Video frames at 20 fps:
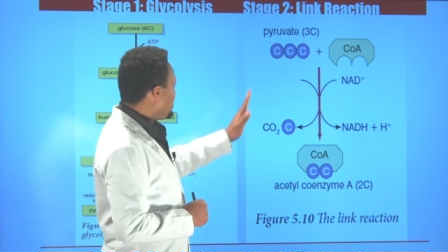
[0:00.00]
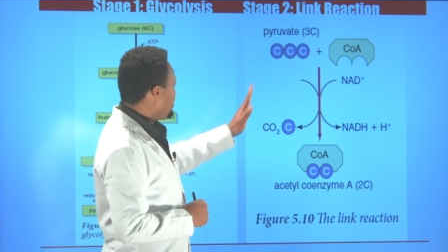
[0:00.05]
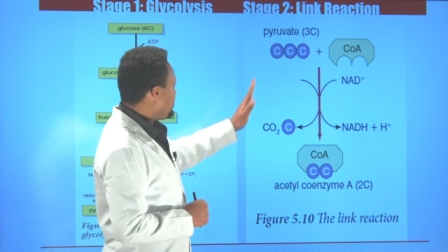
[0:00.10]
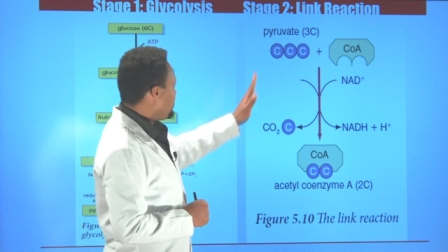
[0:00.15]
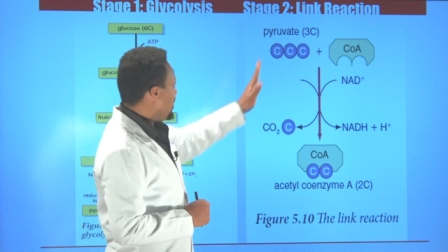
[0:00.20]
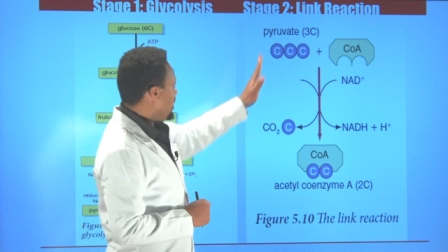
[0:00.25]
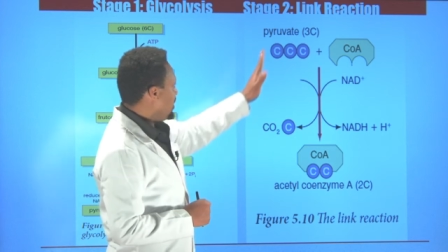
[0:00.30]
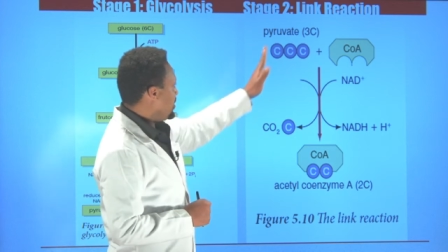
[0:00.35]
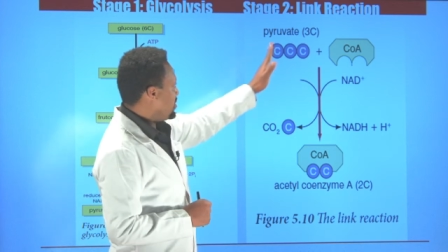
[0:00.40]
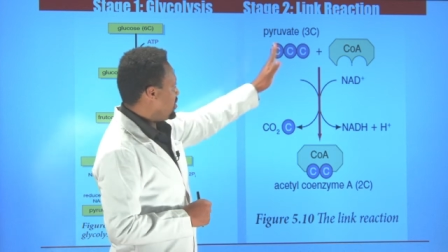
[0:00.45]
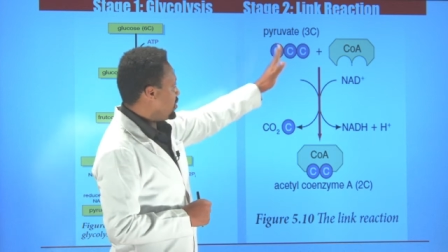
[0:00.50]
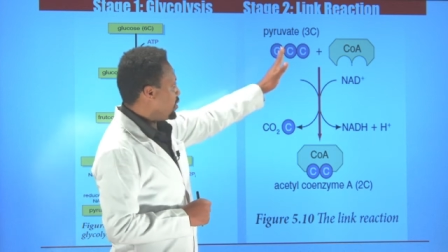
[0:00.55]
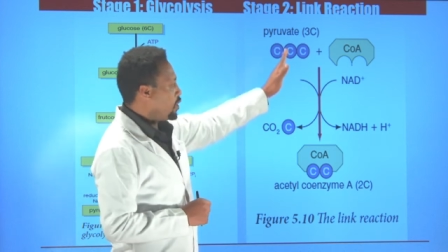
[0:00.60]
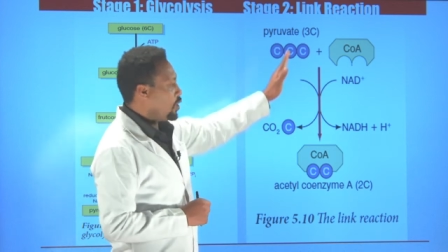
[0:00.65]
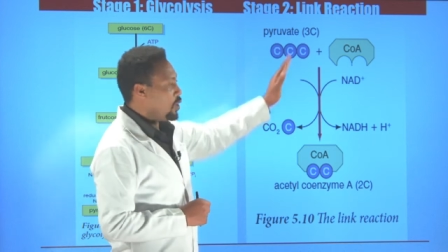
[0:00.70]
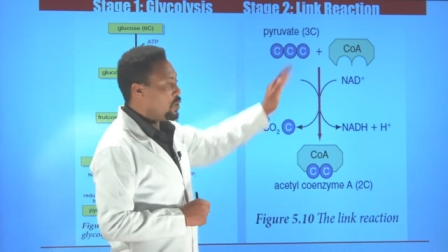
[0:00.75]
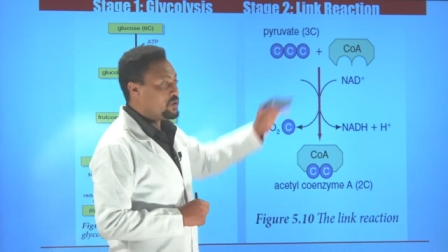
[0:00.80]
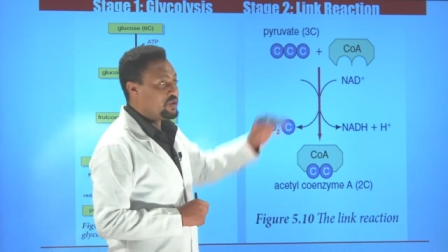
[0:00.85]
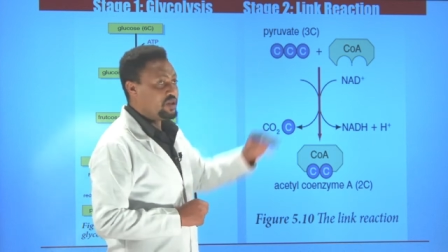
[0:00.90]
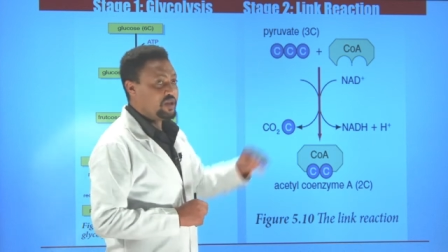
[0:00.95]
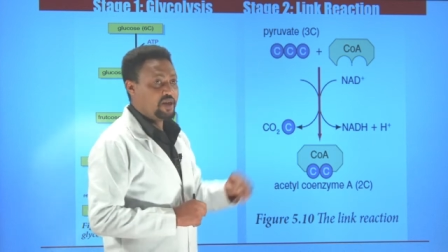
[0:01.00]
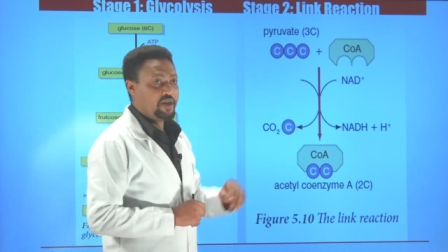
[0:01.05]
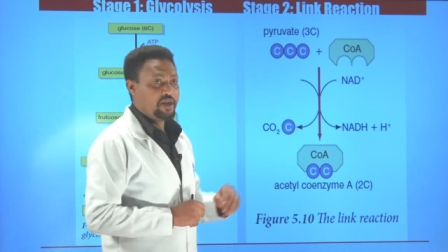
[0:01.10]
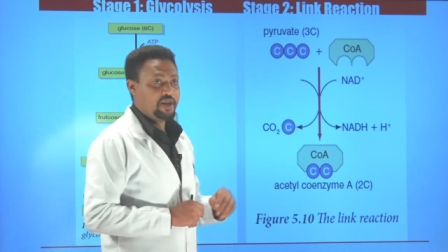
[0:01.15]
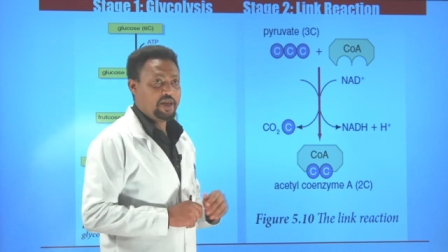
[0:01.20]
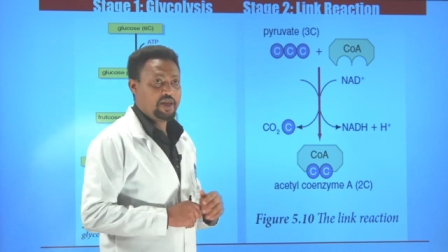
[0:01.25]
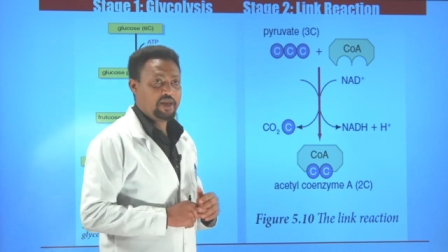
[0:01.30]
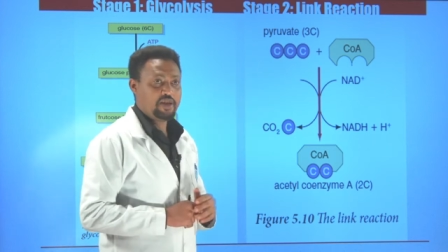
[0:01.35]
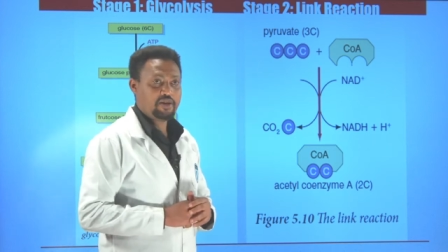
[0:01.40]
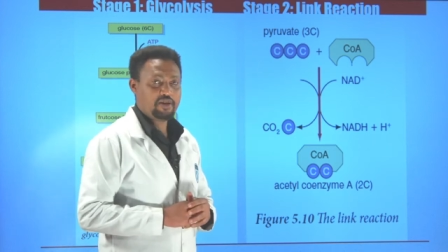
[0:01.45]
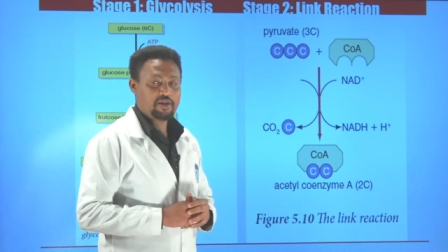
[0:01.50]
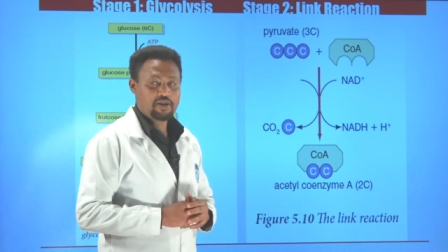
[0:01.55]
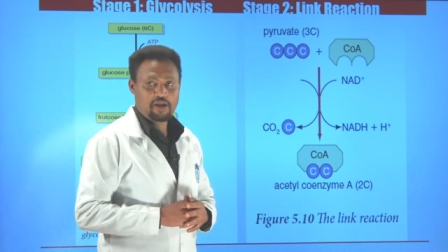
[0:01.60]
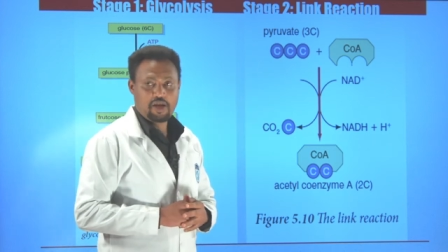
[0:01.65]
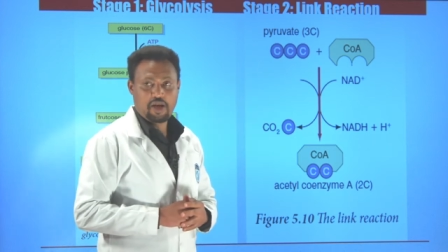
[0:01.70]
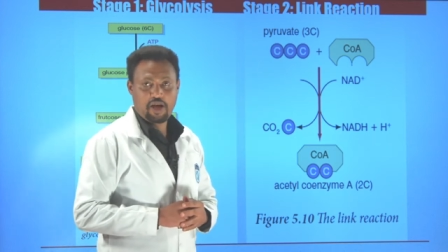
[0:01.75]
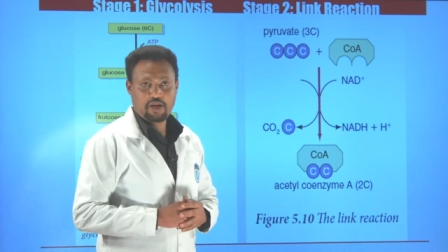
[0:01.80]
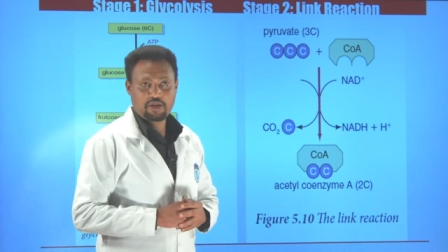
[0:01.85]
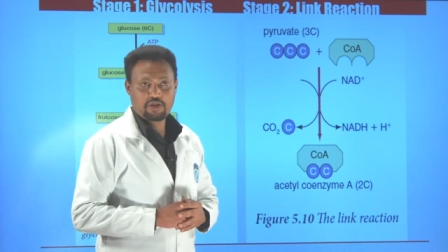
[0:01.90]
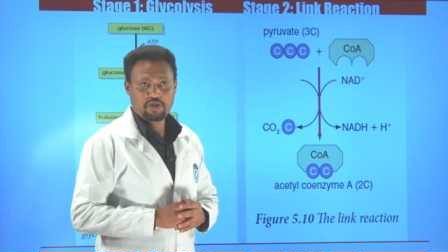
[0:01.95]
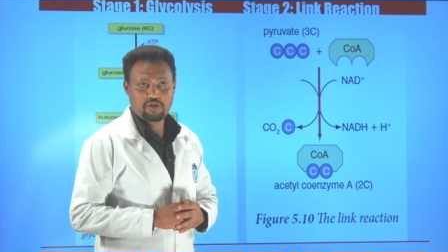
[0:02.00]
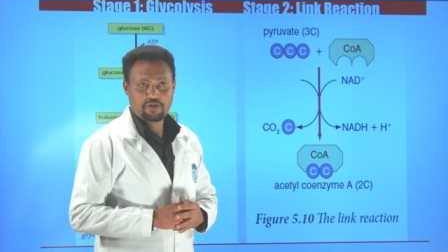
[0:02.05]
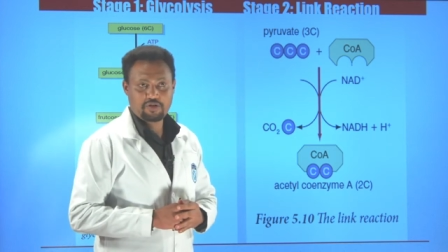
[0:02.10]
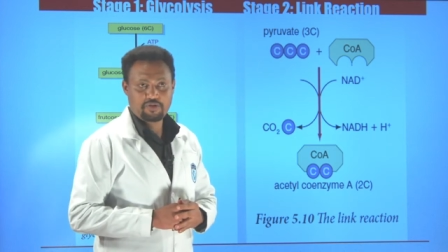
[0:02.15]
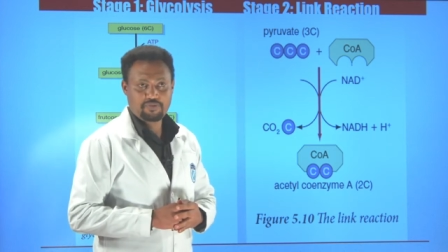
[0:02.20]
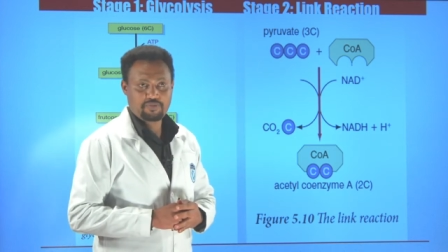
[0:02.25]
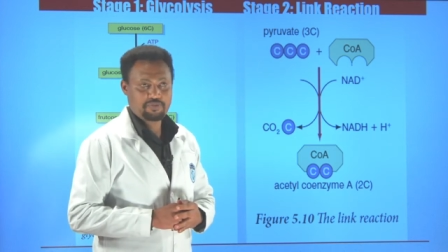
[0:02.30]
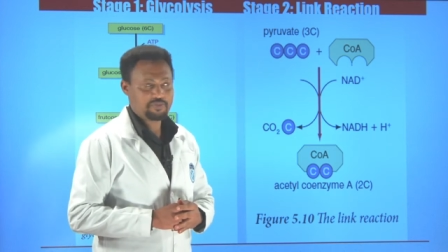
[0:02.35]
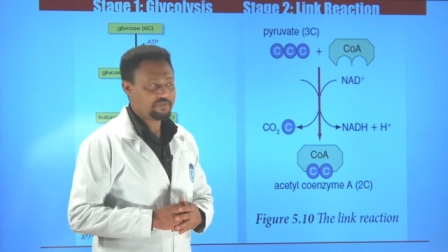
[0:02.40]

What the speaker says: place called link reaction.